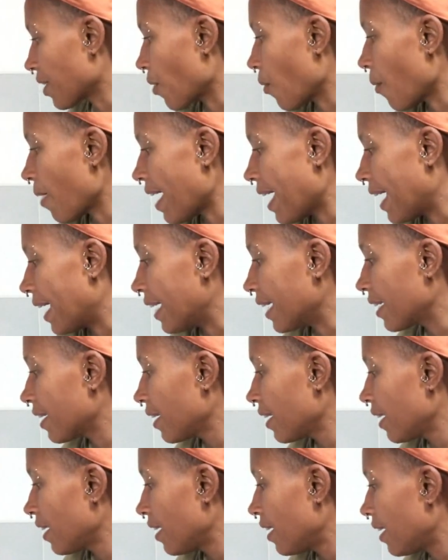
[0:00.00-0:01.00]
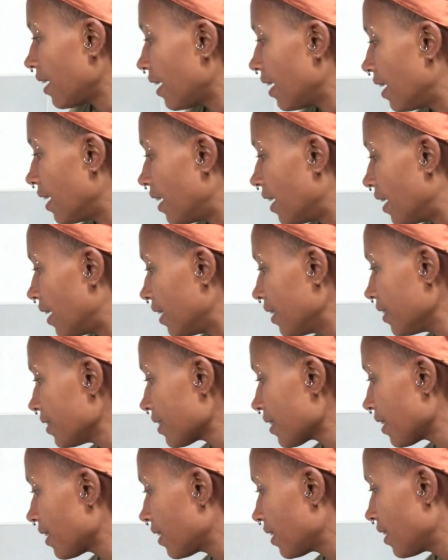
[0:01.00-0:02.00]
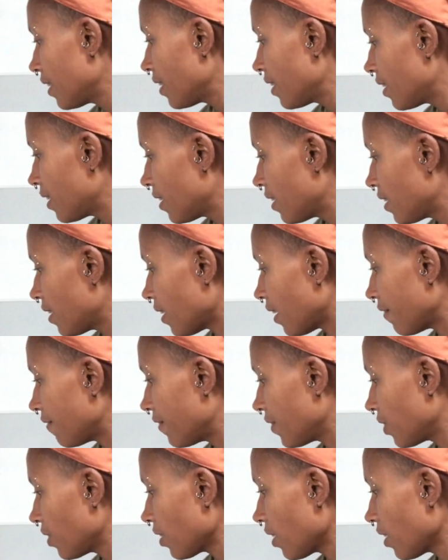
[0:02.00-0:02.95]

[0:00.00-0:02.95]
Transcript: away, and I feel